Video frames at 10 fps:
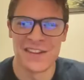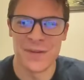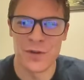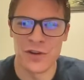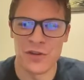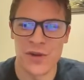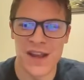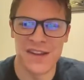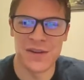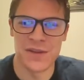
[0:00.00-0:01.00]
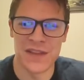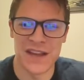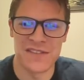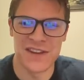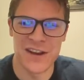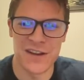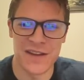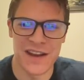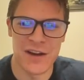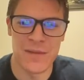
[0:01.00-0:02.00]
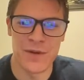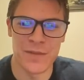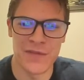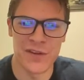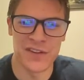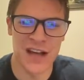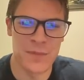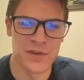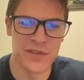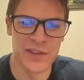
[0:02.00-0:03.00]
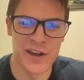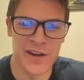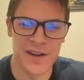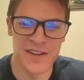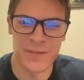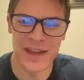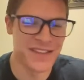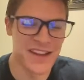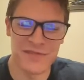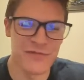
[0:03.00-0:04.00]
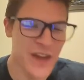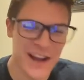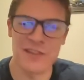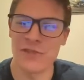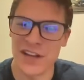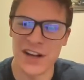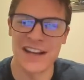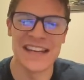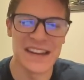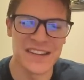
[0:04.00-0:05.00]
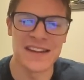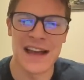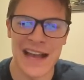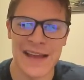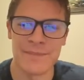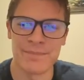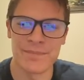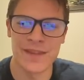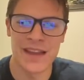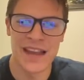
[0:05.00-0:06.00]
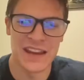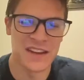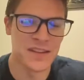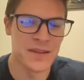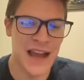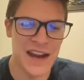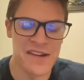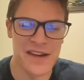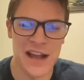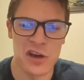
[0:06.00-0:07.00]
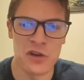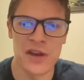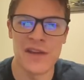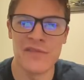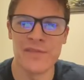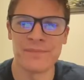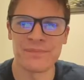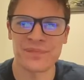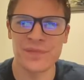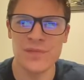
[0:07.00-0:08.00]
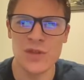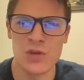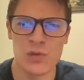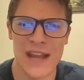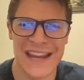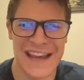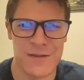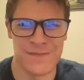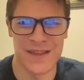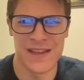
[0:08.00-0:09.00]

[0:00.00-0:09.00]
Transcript: So I'm going crazy with the anti-air. And now I build my first copter over there because I'm like, this fucking recon needs to die. It needs to die in a shallow grave right now.